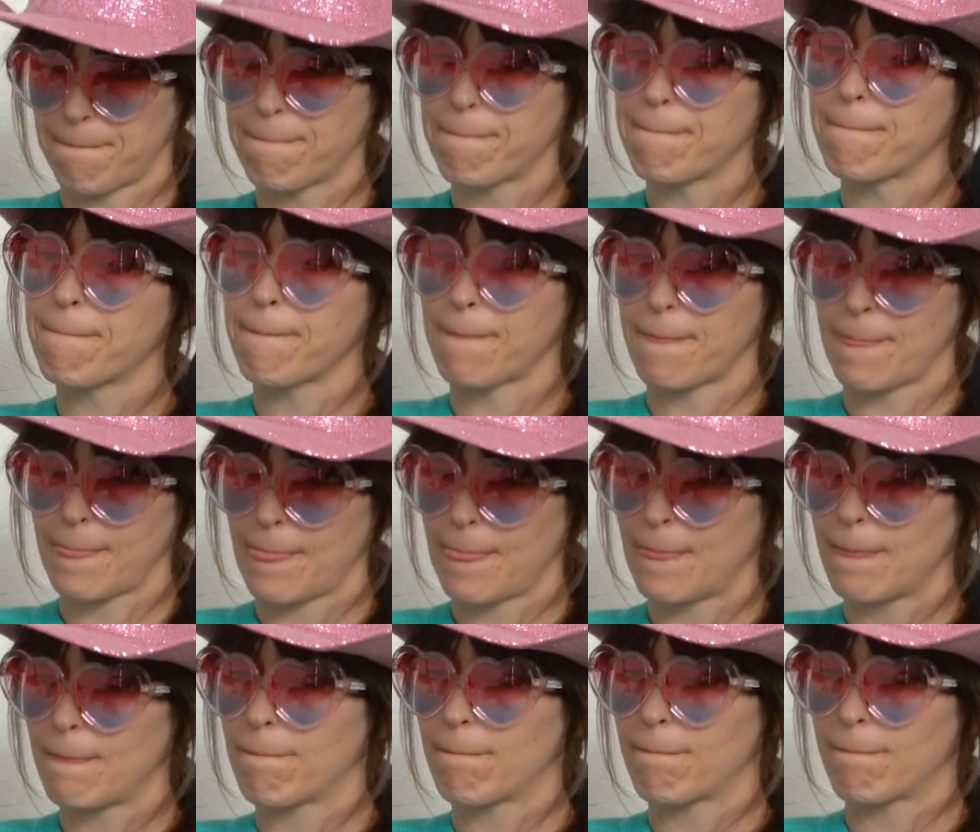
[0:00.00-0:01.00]

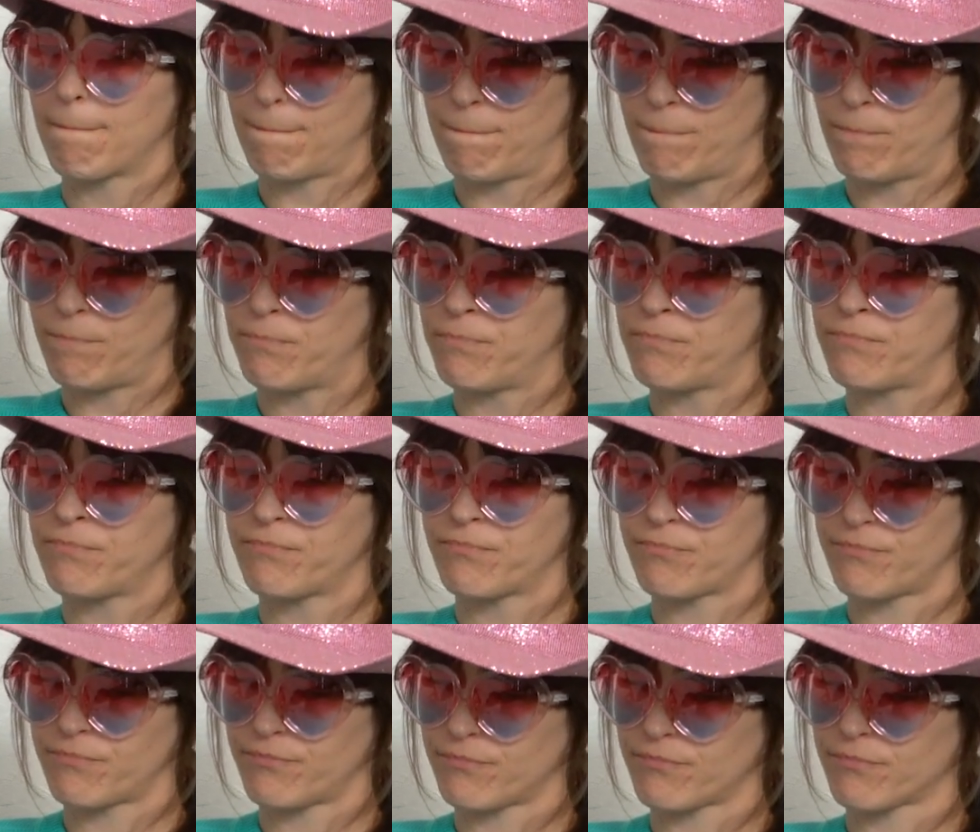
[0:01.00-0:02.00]

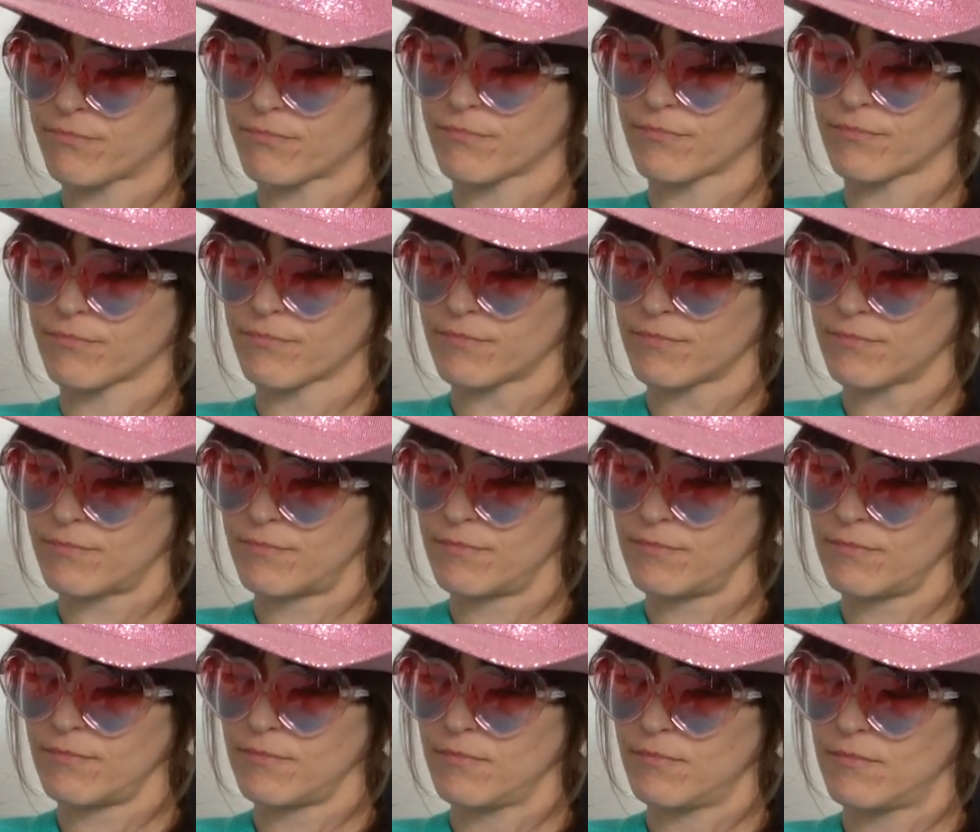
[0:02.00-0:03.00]

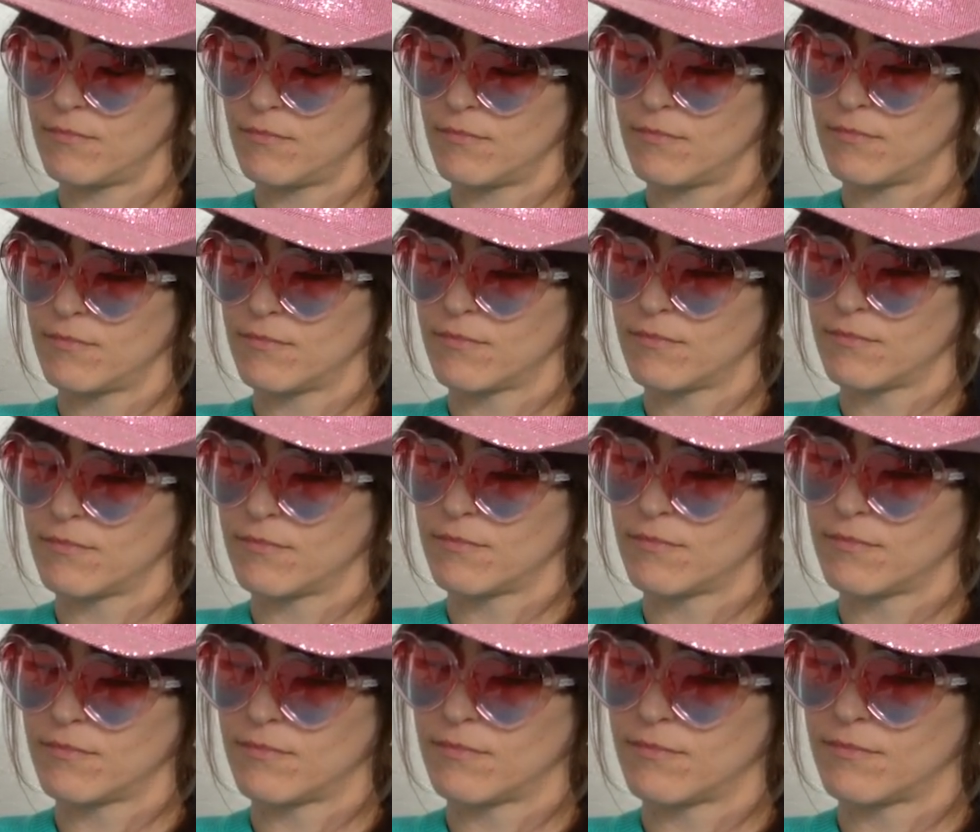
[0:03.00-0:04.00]

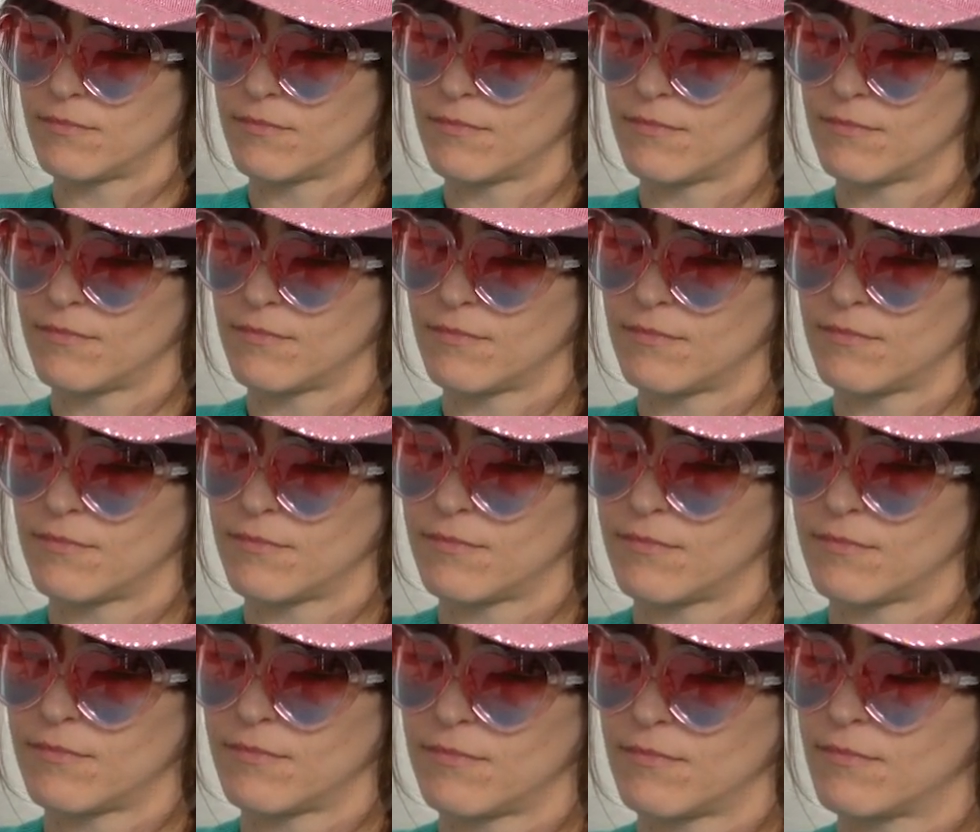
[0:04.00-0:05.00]

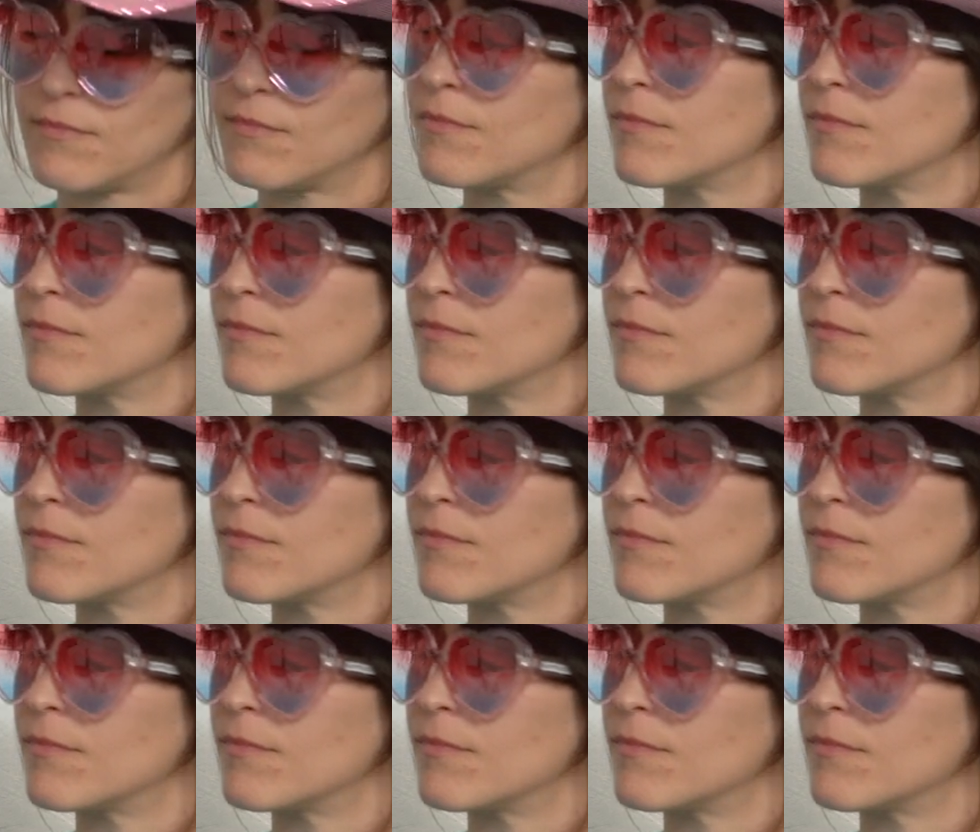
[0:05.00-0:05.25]
This person isn't speaking.